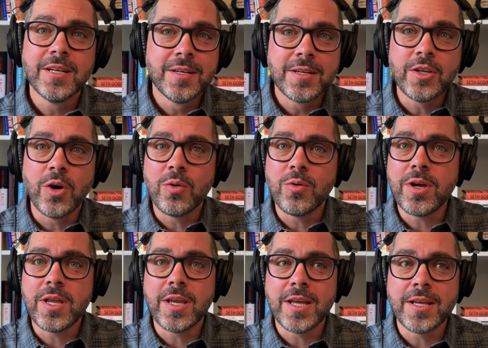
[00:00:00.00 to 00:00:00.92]

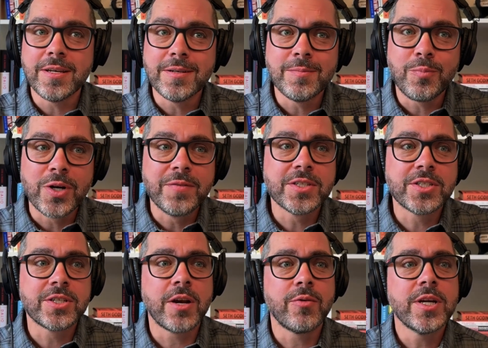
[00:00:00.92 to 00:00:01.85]
in previous
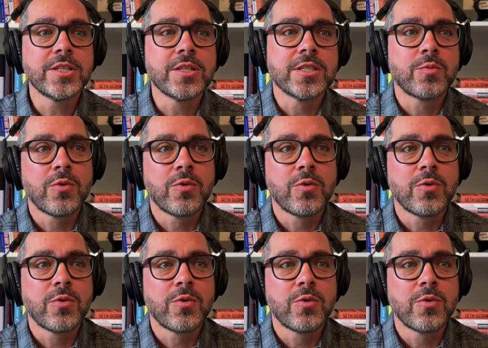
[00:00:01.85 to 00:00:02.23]
generations,